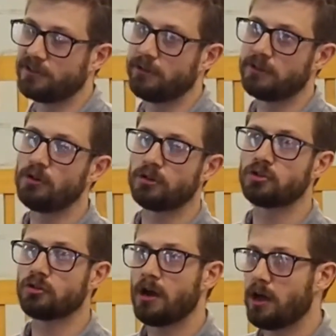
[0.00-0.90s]
So it's not
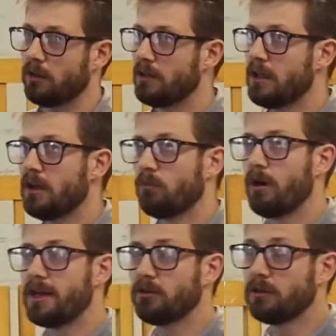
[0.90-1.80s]
a trial
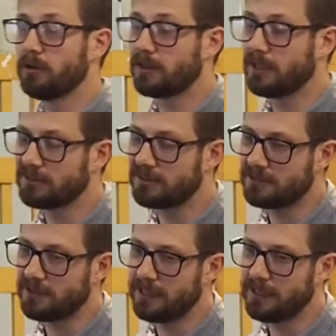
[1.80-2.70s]
where you're looking to
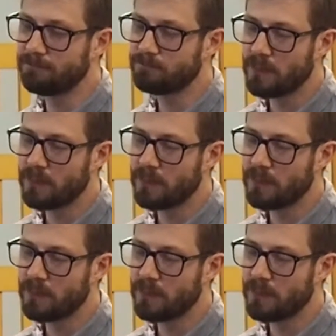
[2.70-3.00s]
see